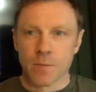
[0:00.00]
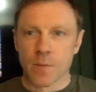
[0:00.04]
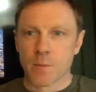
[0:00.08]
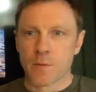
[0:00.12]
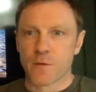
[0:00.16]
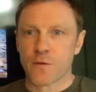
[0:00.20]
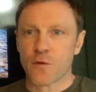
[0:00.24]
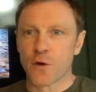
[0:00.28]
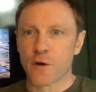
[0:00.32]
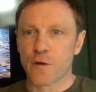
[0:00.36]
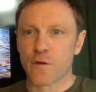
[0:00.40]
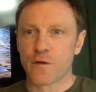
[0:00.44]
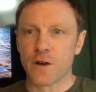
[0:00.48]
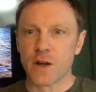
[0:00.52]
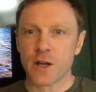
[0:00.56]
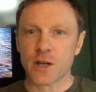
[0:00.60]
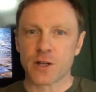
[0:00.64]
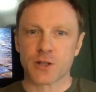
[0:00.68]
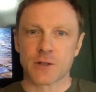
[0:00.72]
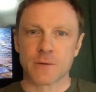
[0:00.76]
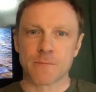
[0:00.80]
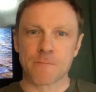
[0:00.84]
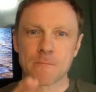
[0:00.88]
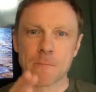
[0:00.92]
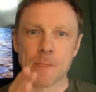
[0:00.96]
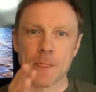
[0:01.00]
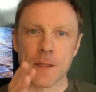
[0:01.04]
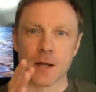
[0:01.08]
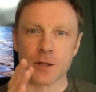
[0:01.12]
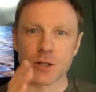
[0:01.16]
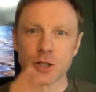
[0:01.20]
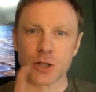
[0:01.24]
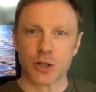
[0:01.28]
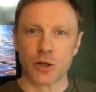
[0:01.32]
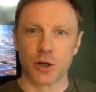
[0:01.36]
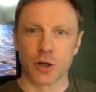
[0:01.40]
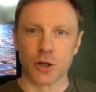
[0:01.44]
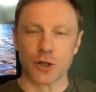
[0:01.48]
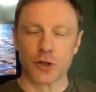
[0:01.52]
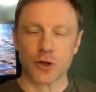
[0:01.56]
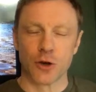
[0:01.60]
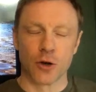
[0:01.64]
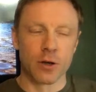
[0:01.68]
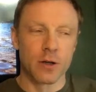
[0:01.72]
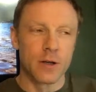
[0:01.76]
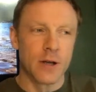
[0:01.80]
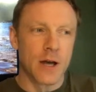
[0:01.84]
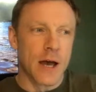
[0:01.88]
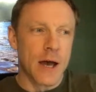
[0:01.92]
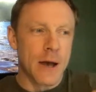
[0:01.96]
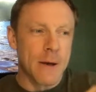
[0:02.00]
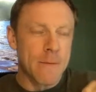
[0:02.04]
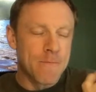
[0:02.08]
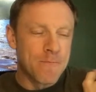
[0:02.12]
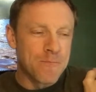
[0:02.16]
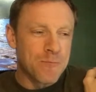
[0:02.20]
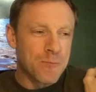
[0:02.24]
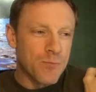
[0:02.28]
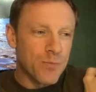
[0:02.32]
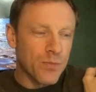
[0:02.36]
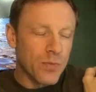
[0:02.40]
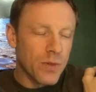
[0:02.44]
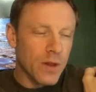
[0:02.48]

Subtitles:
Before I finish, I'll just touch on